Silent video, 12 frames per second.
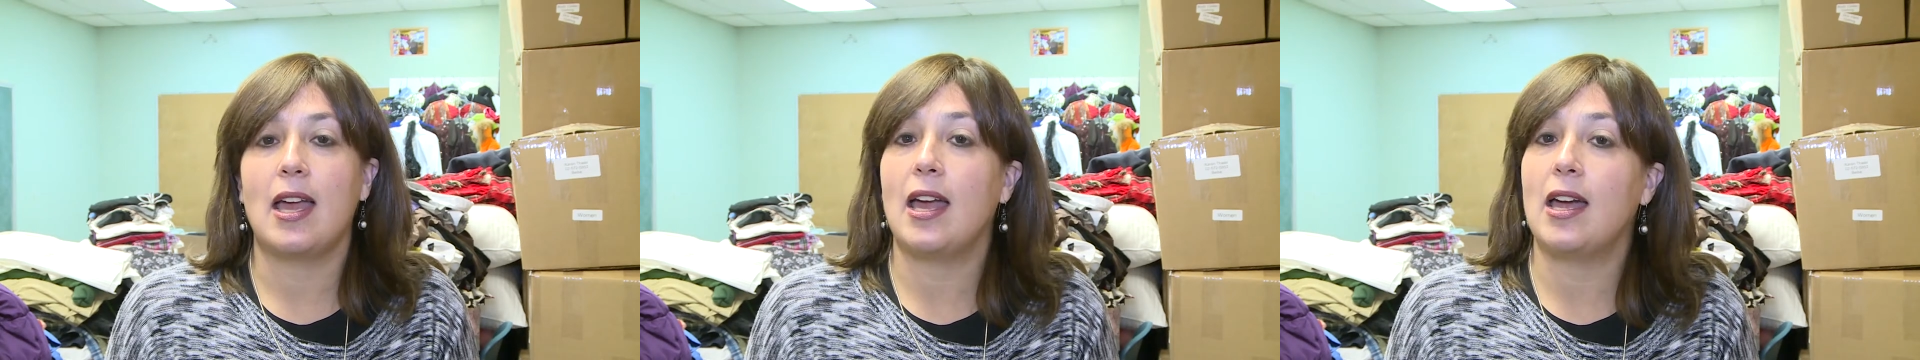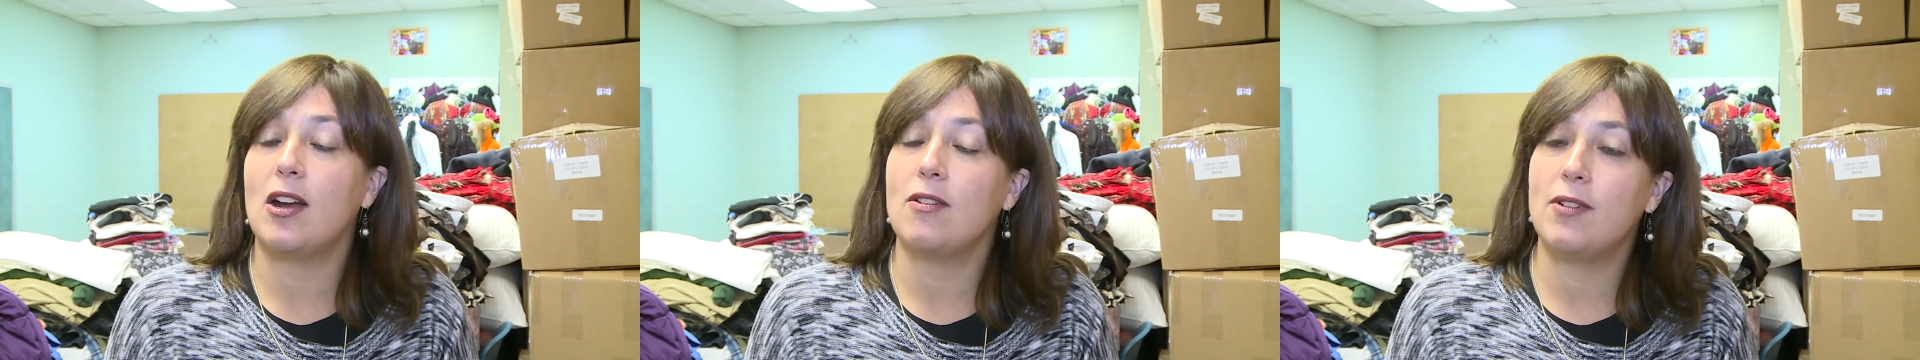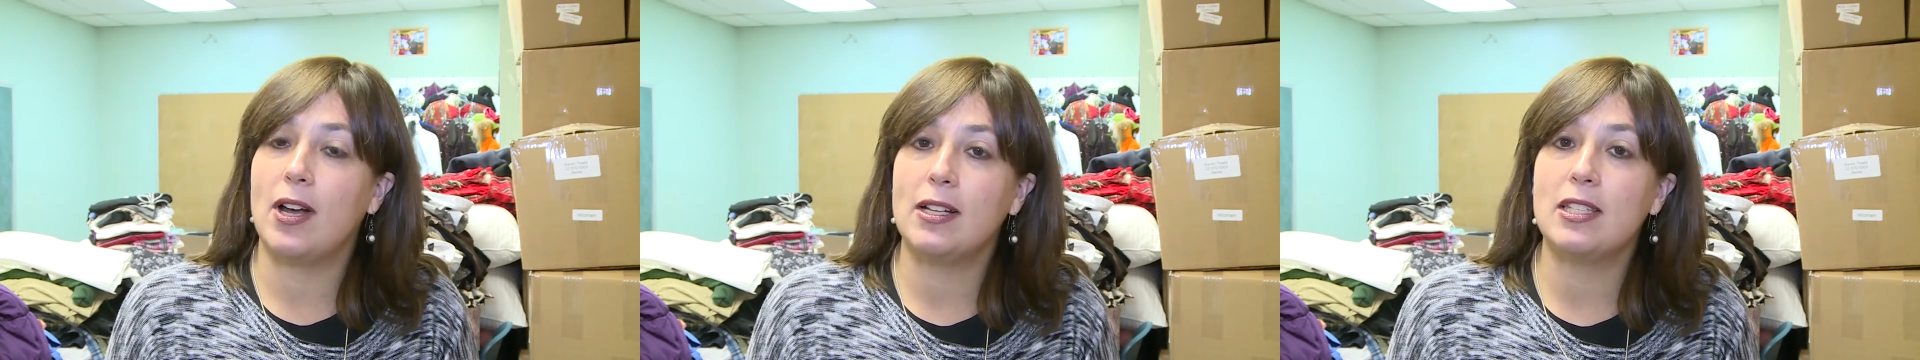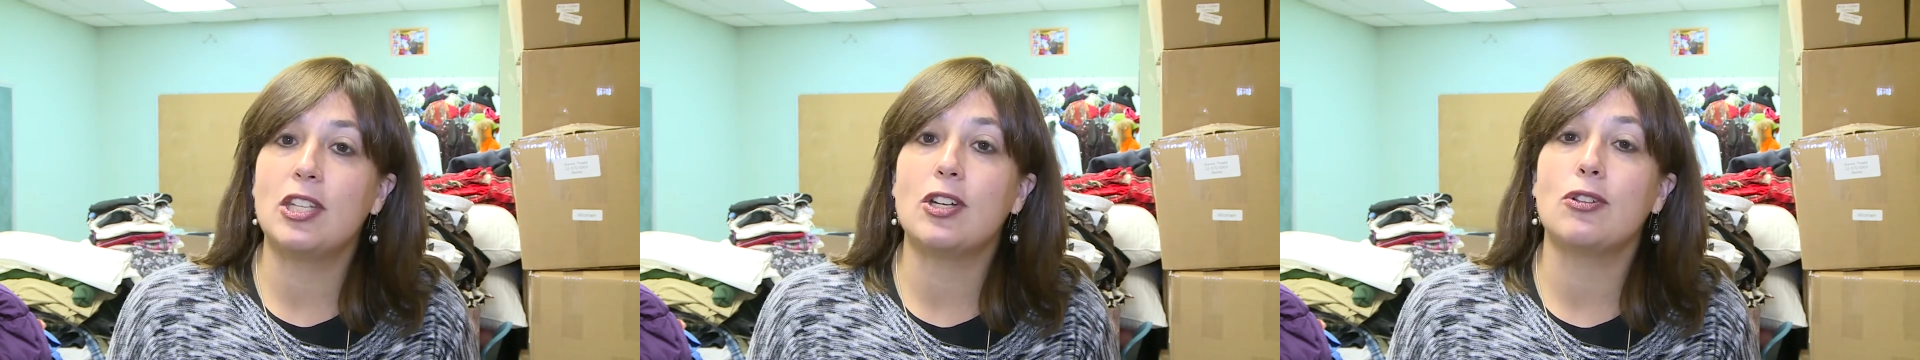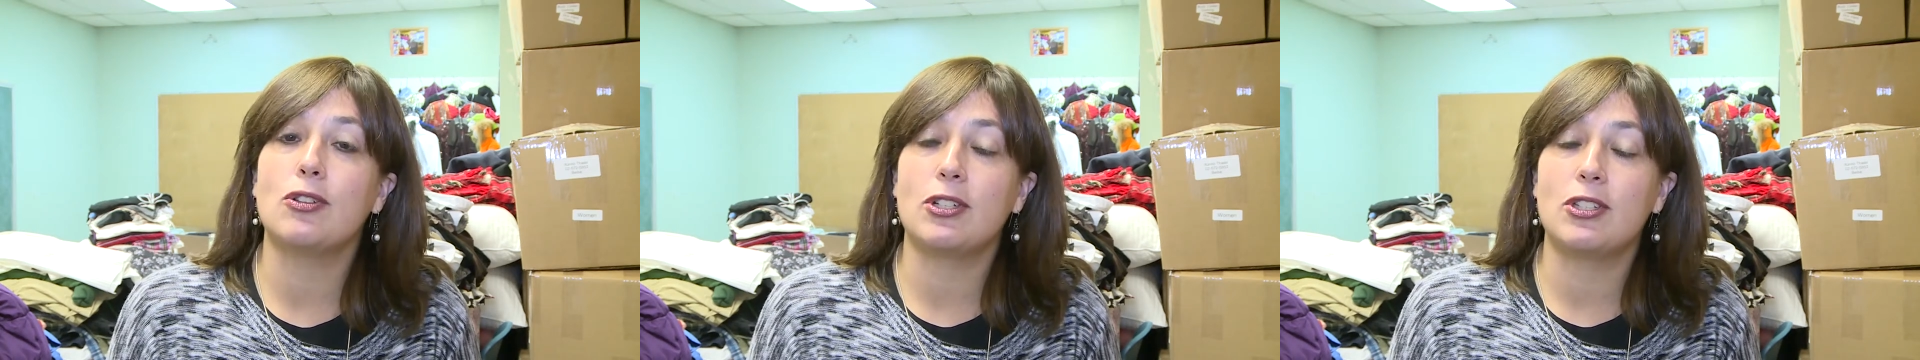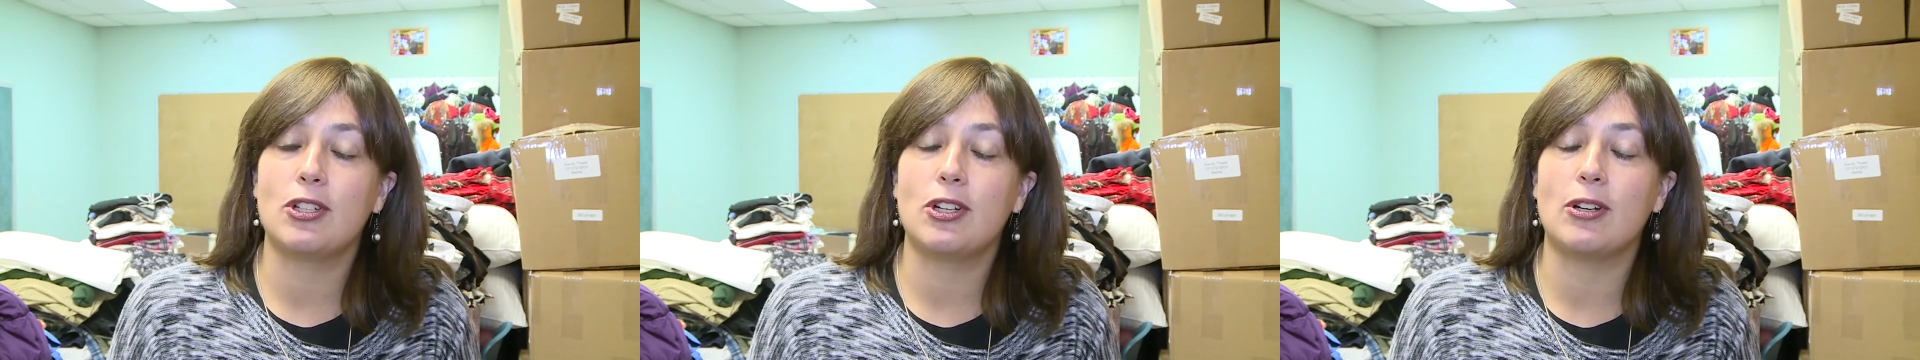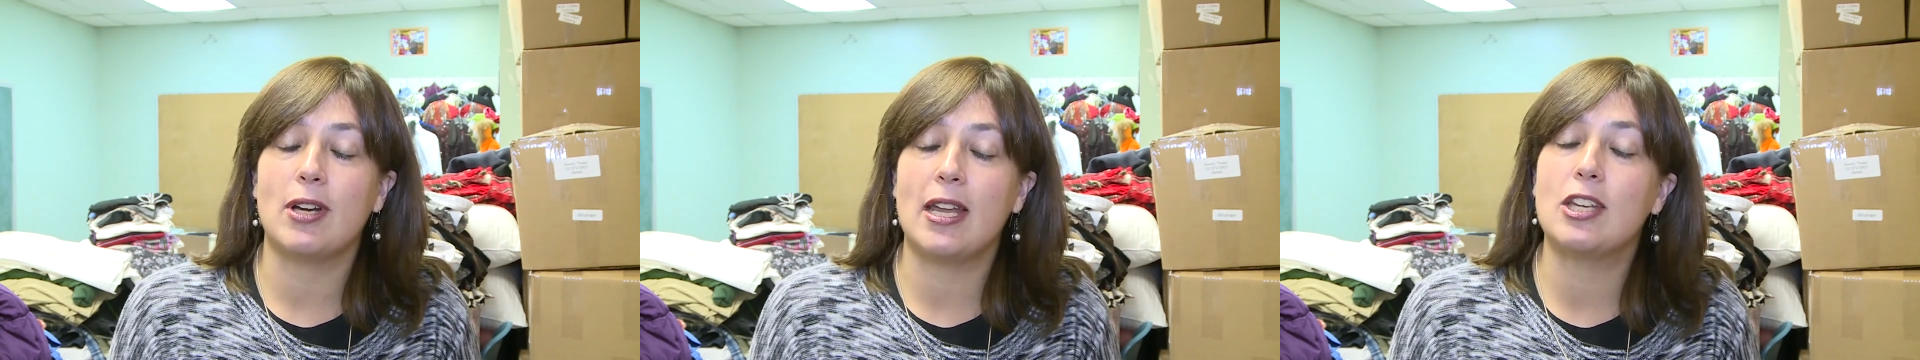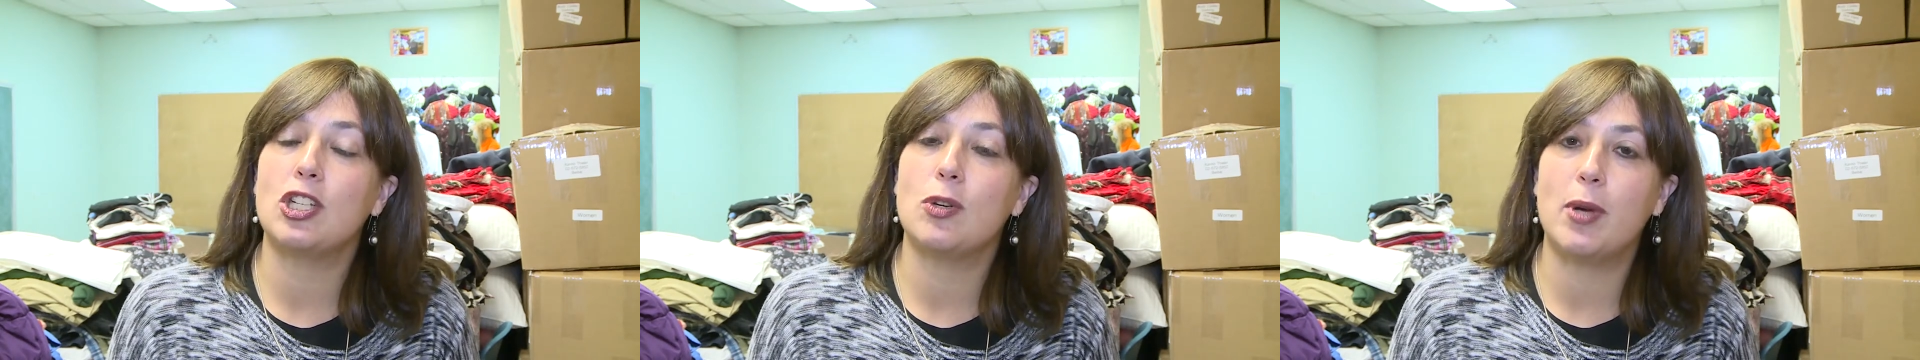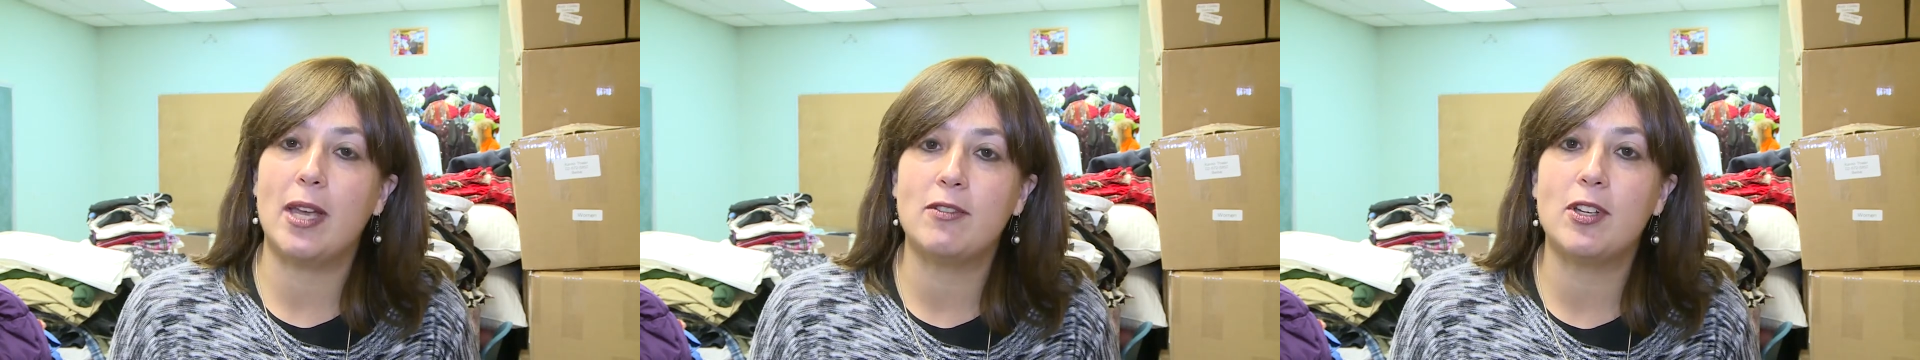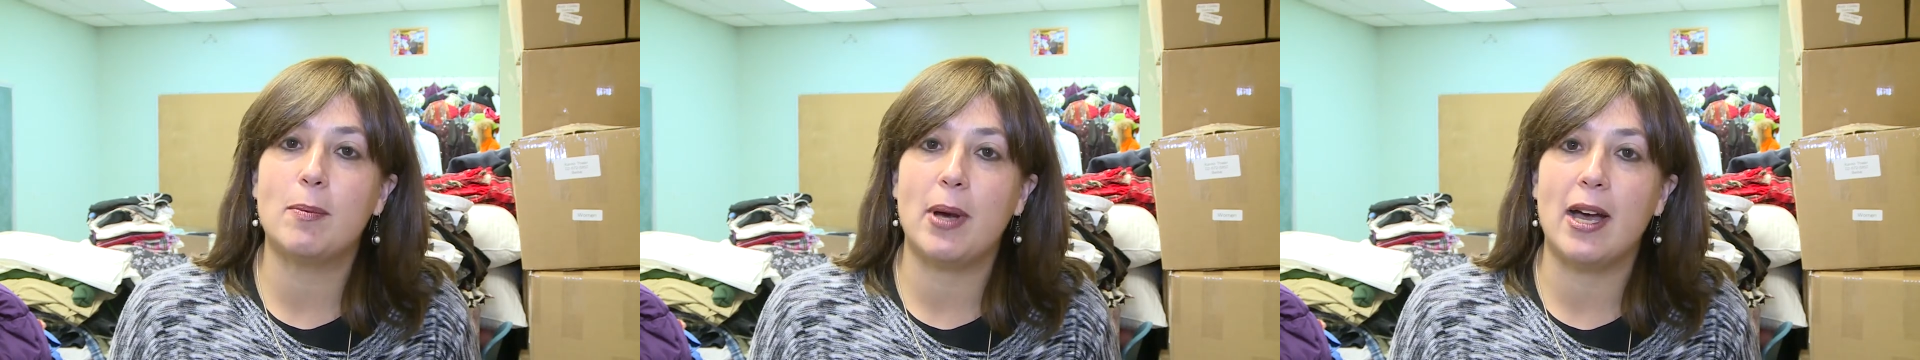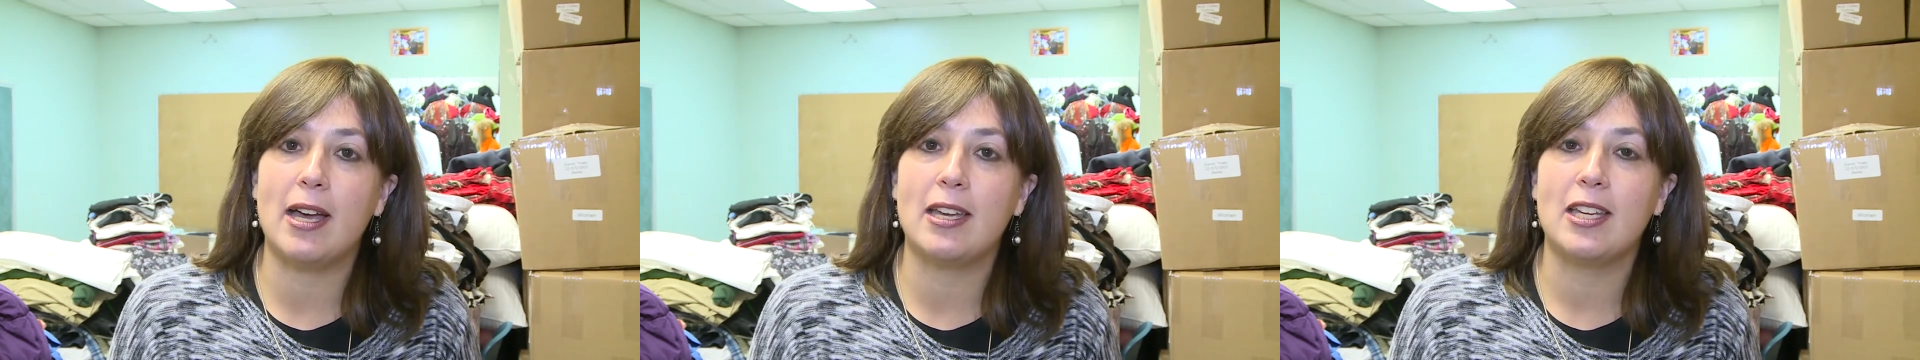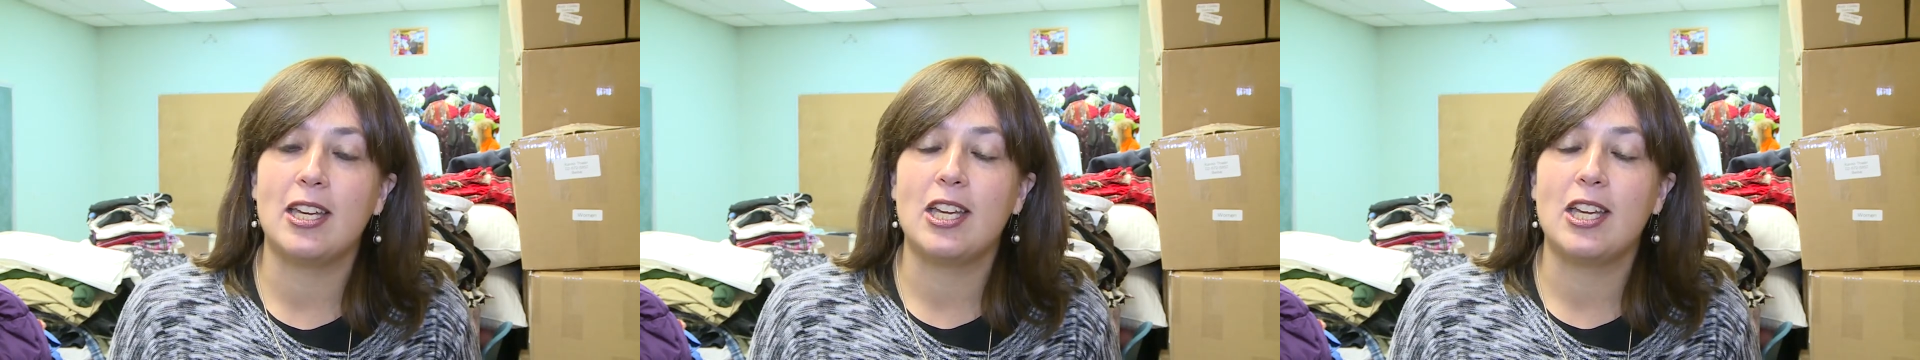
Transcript: And our volunteer looked at her, and as she waved goodbye,